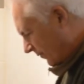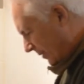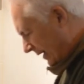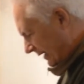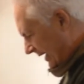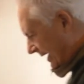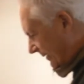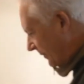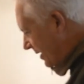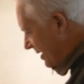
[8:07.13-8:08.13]
my liking.
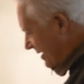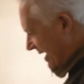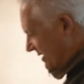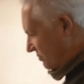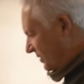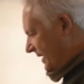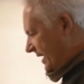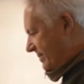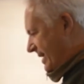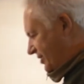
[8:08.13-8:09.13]
That's one thing
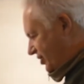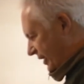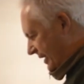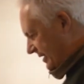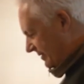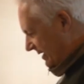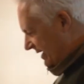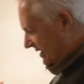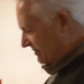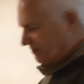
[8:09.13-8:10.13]
about chicken,
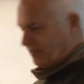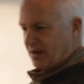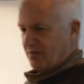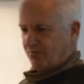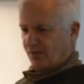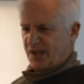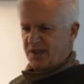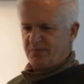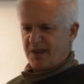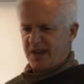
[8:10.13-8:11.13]
is
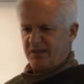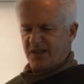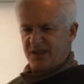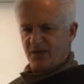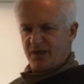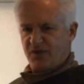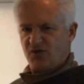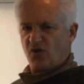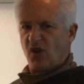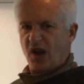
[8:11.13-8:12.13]
breast meat is always
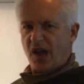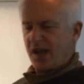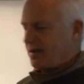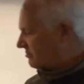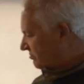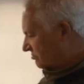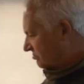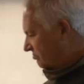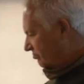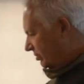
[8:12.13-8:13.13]
dry,
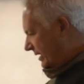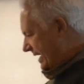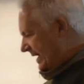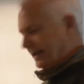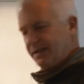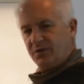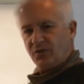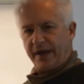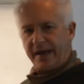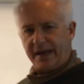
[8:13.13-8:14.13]
bland,
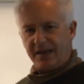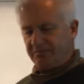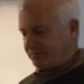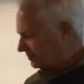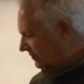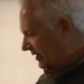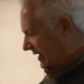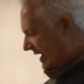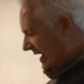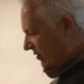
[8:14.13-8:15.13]
grainy. You
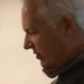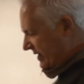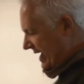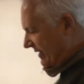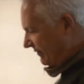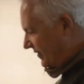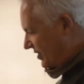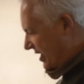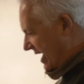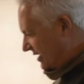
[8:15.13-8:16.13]
gotta always add
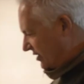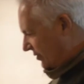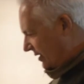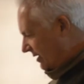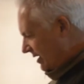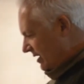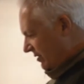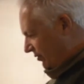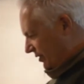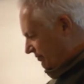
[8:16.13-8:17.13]
stock to it.
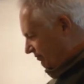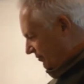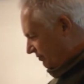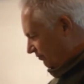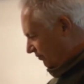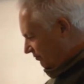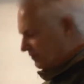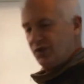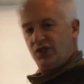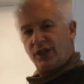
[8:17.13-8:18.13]
With
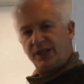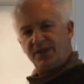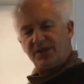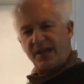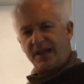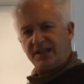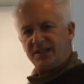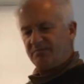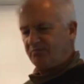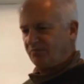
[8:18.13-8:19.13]
chicken
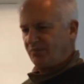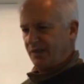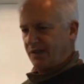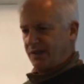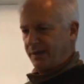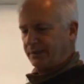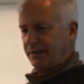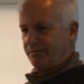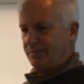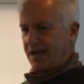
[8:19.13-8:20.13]
thighs, it typically
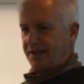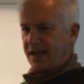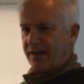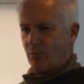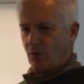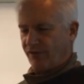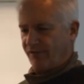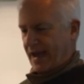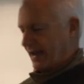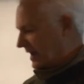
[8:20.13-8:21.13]
tends to have more
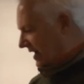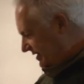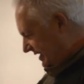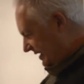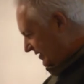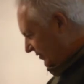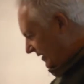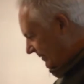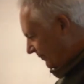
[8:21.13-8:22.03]
fat content to it.